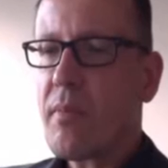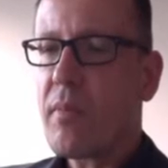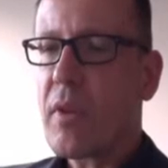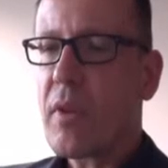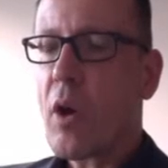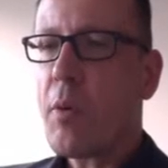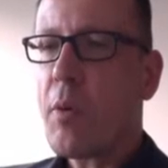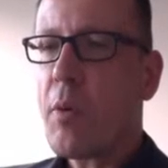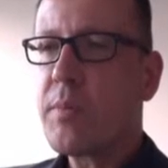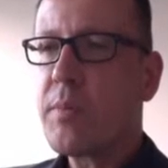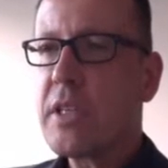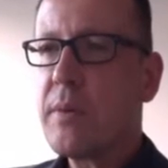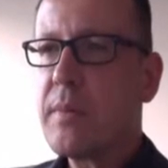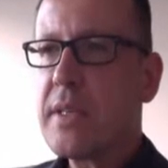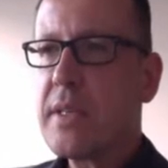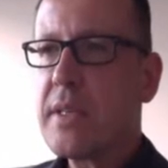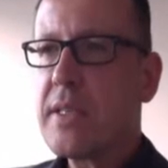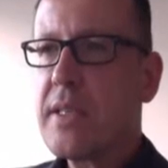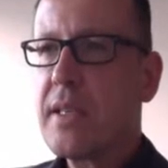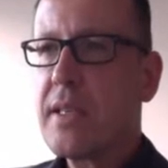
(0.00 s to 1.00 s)

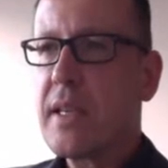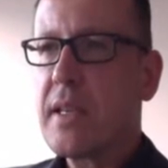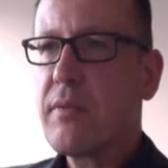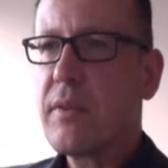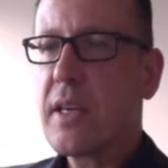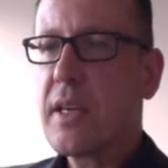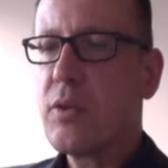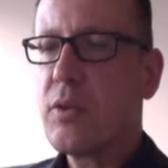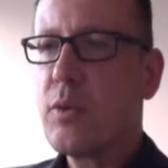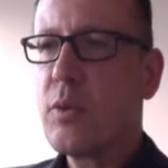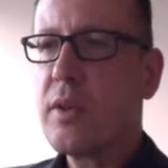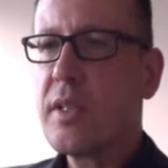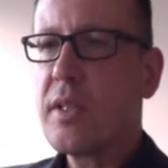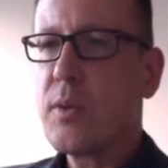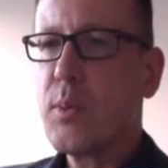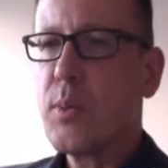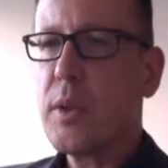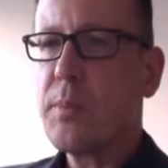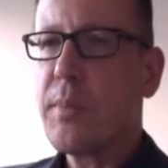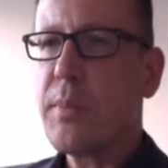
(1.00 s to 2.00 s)
optimistic that we can do
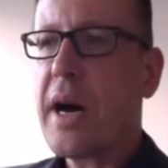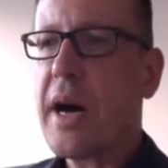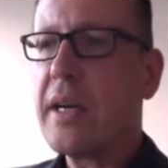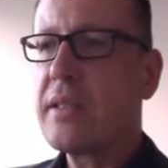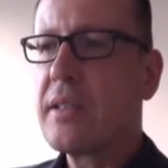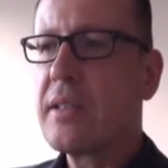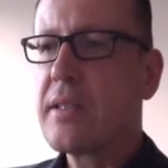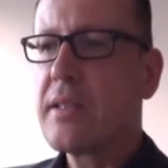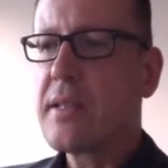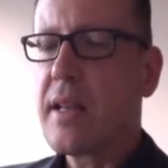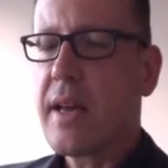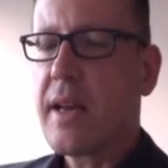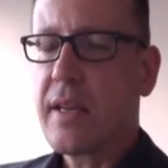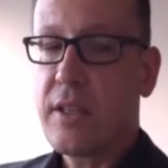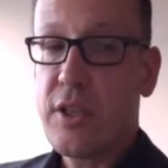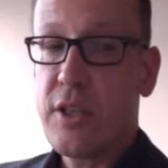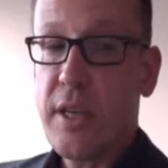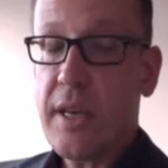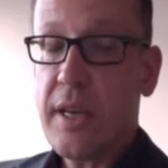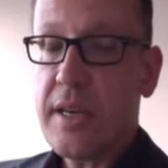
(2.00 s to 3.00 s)
this with partners
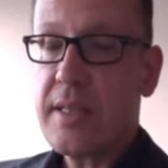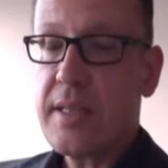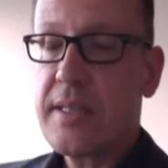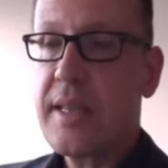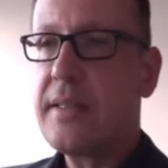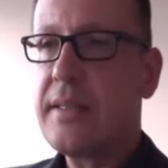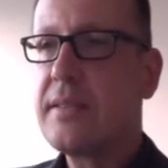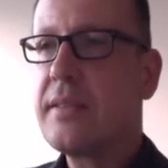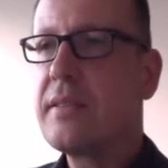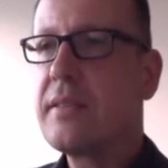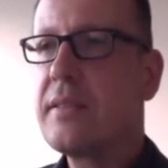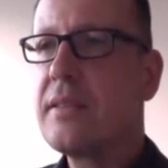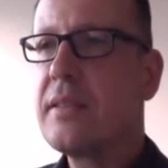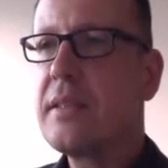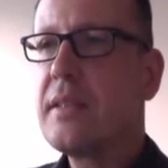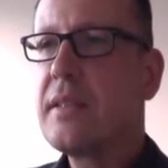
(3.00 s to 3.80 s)
like GIZ